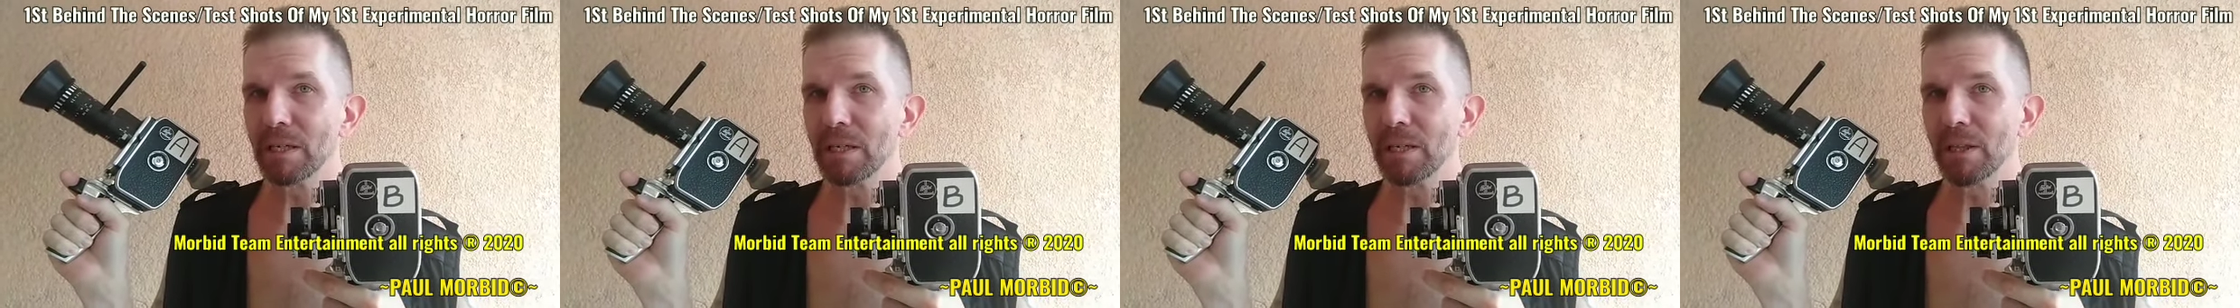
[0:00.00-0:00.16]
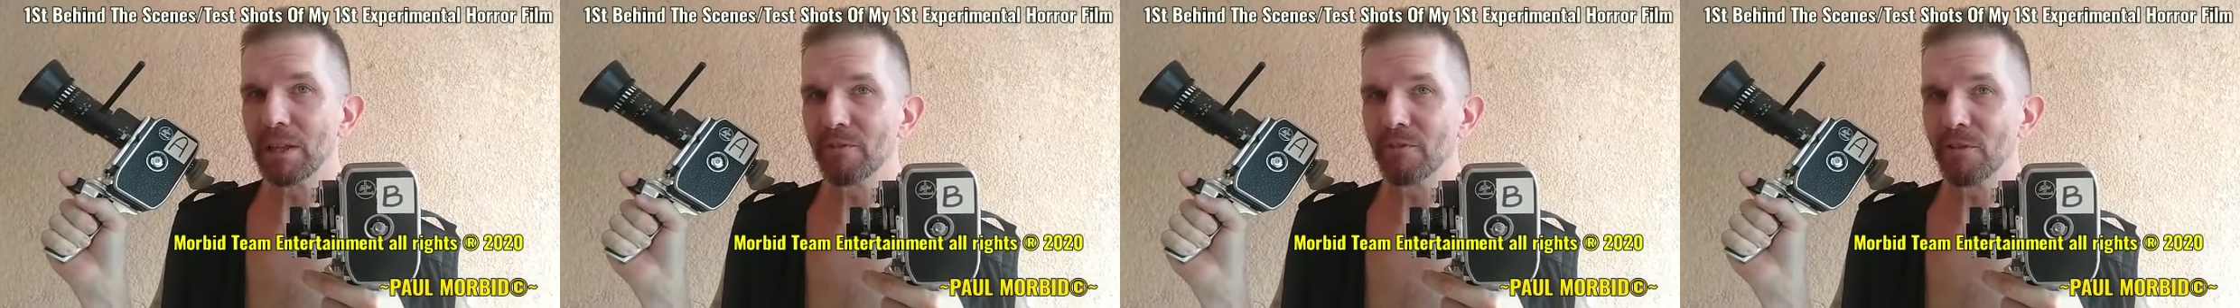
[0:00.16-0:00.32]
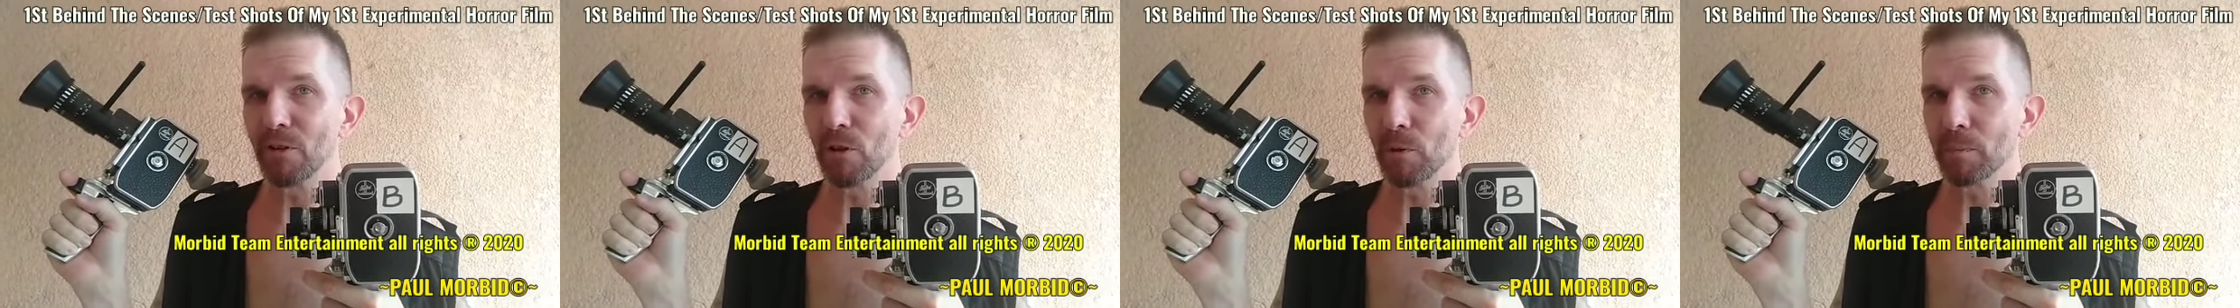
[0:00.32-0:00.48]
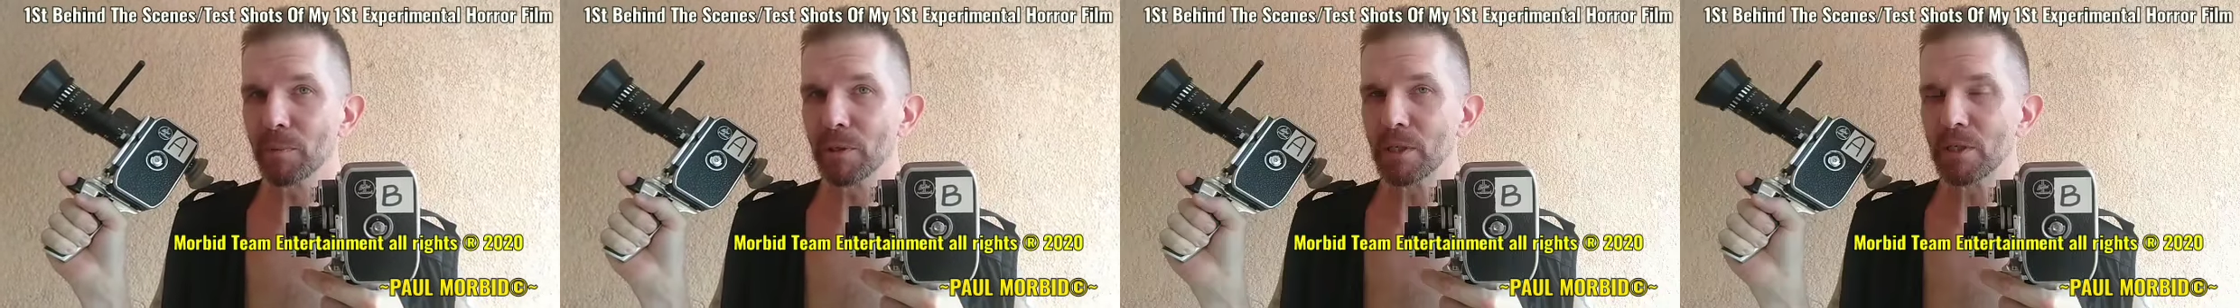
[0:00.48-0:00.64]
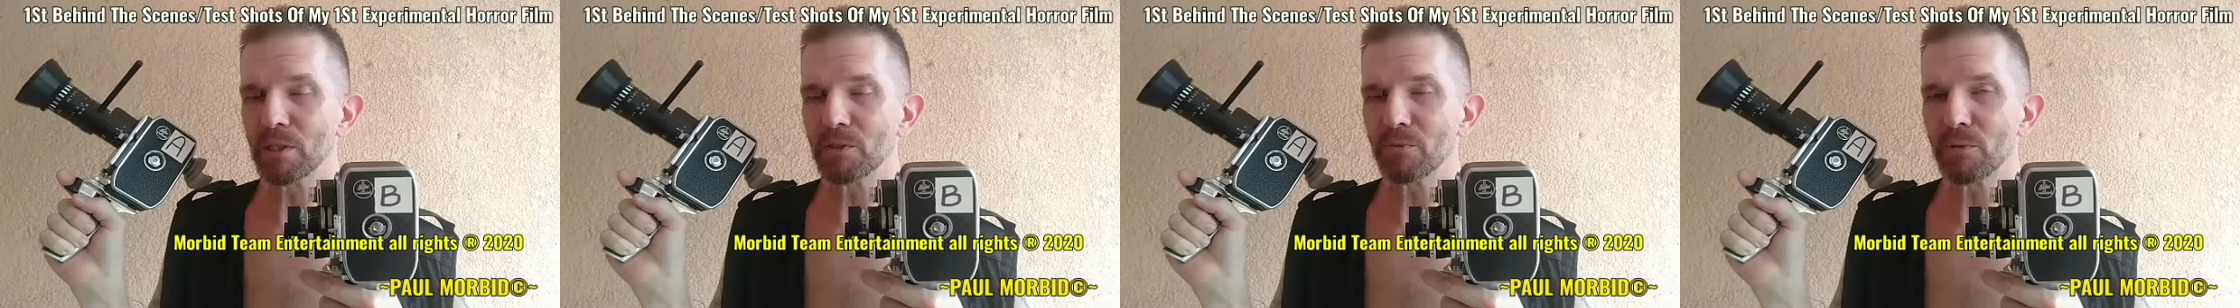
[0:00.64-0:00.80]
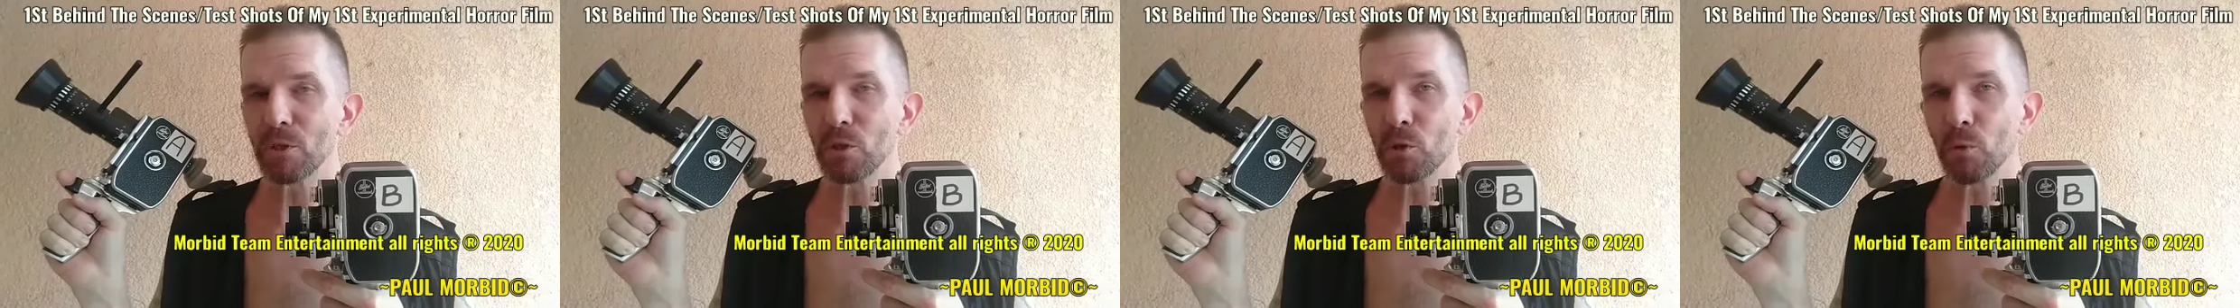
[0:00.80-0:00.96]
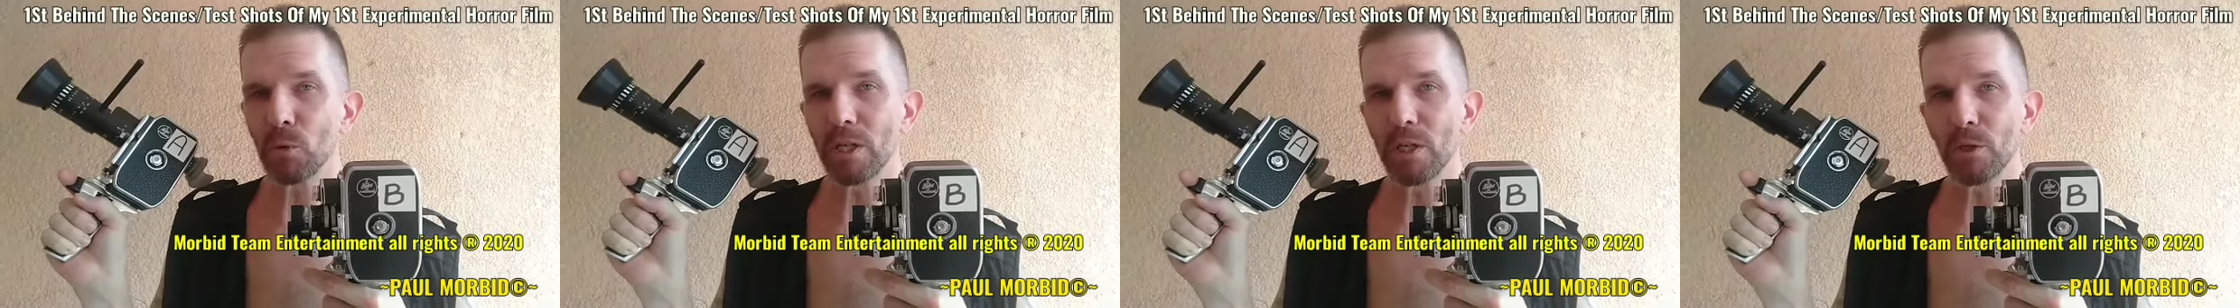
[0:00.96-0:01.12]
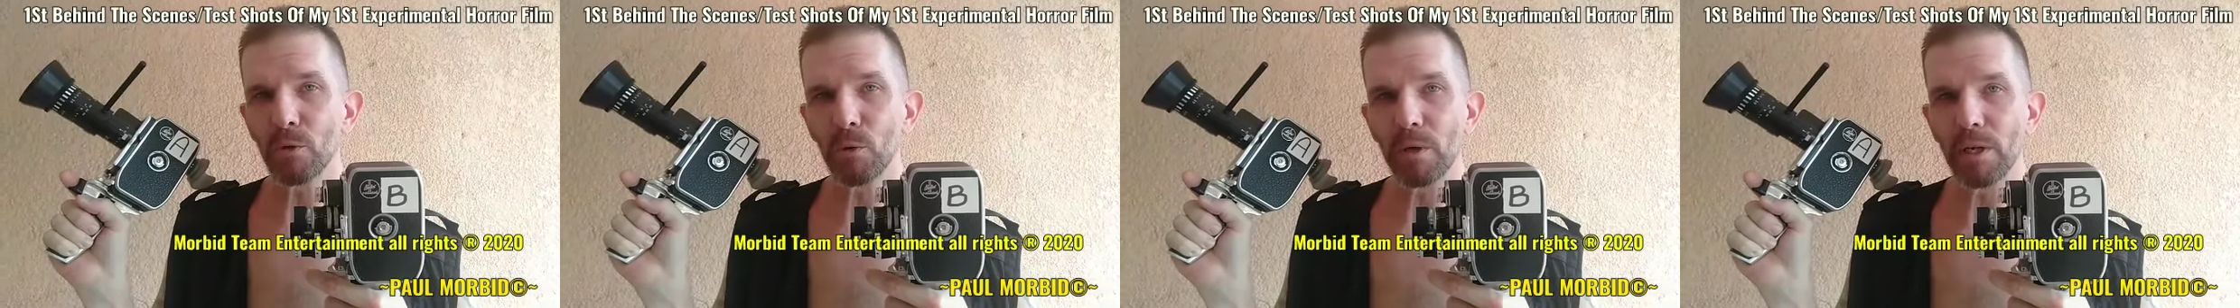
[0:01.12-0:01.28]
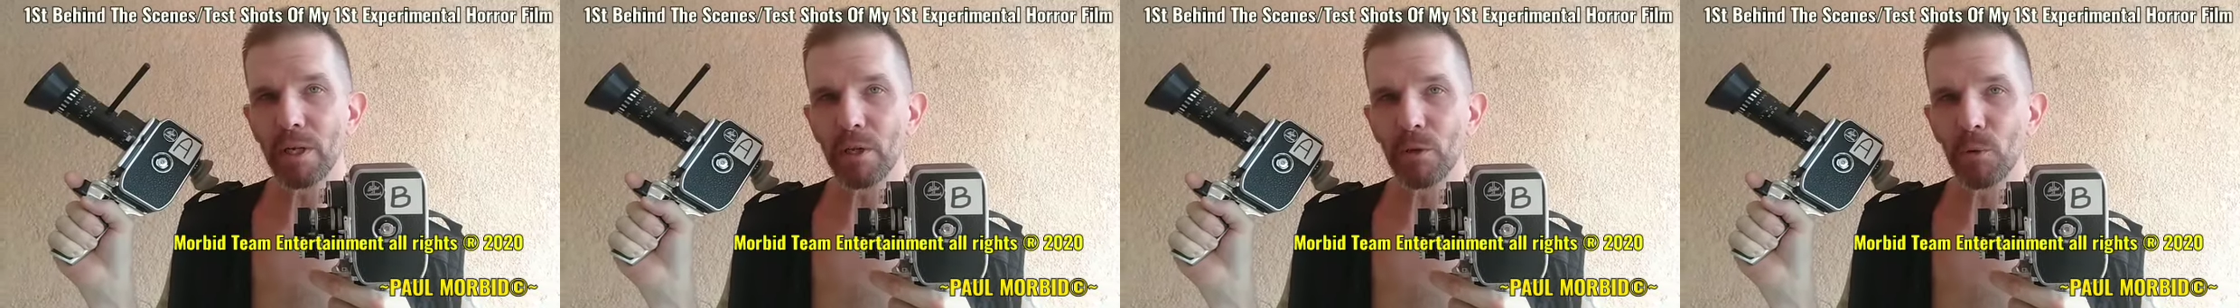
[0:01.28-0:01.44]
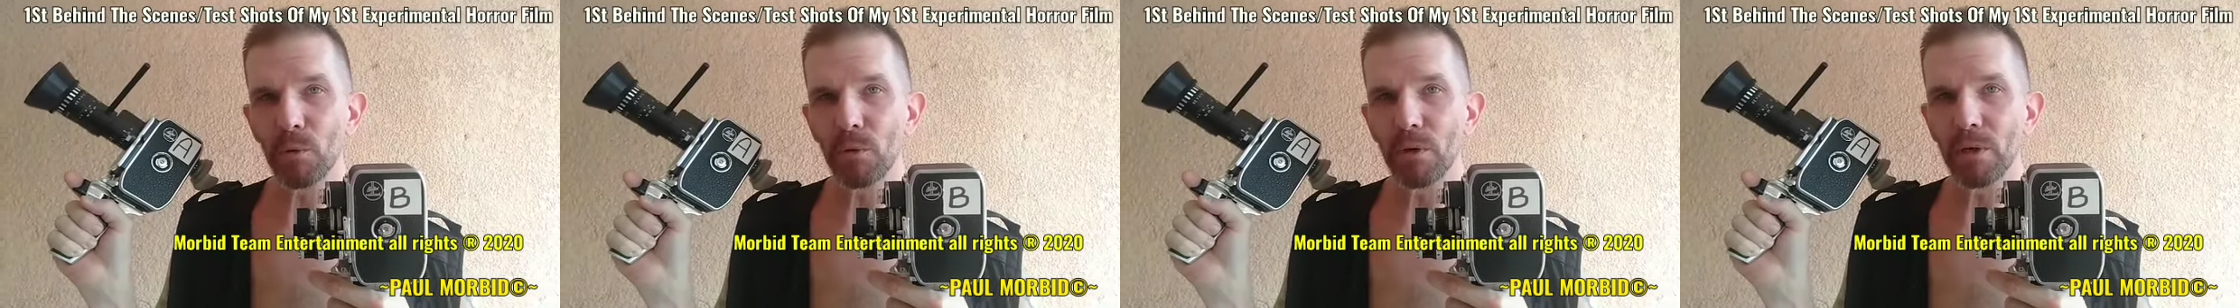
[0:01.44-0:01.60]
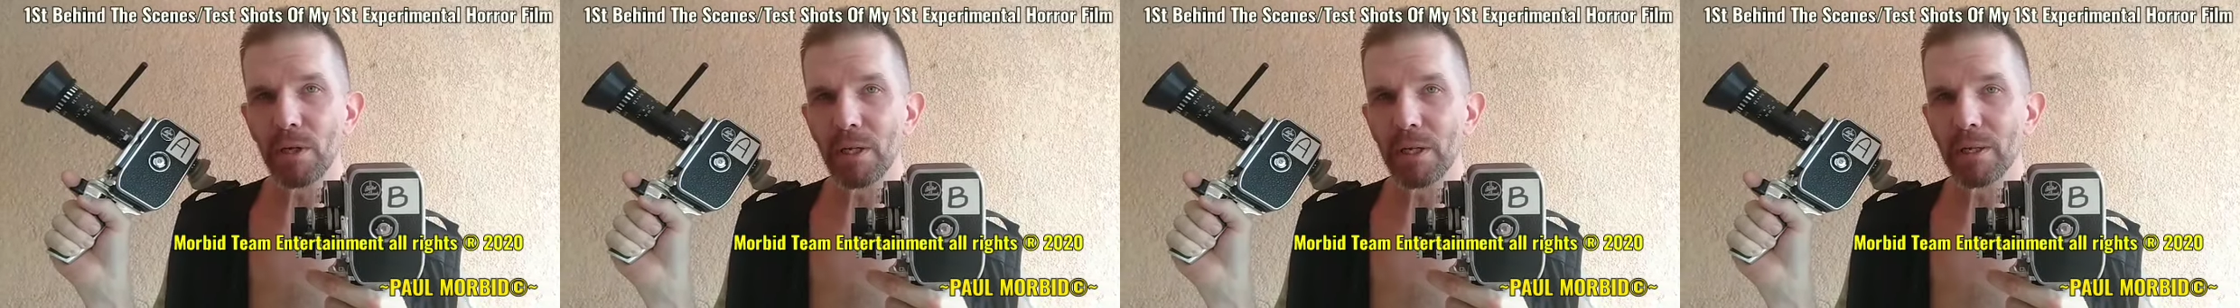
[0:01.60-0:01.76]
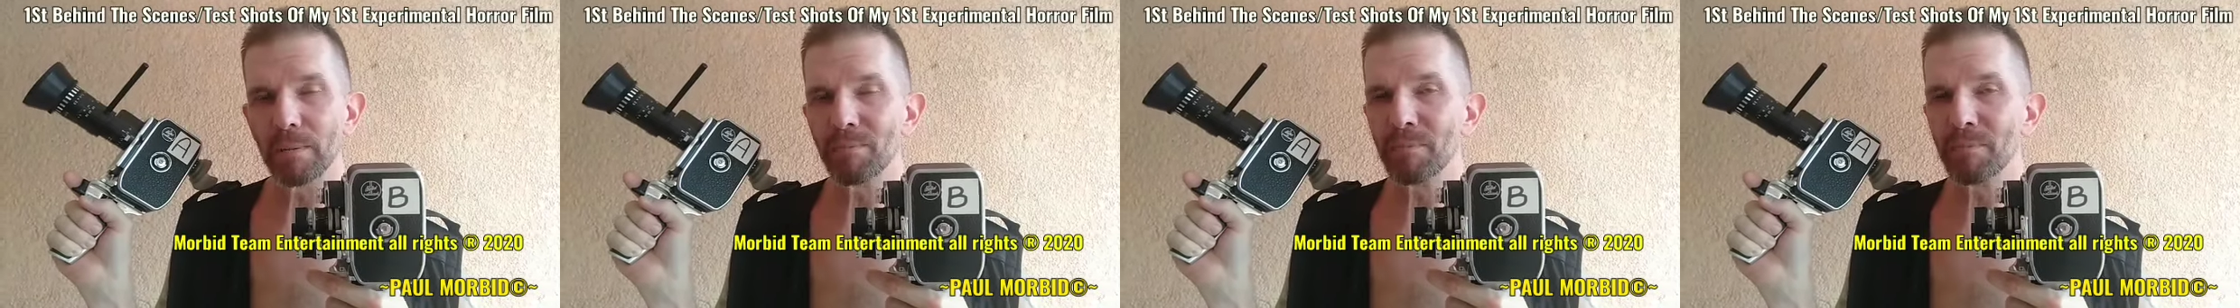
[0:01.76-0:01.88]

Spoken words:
in the Philippines for 2023.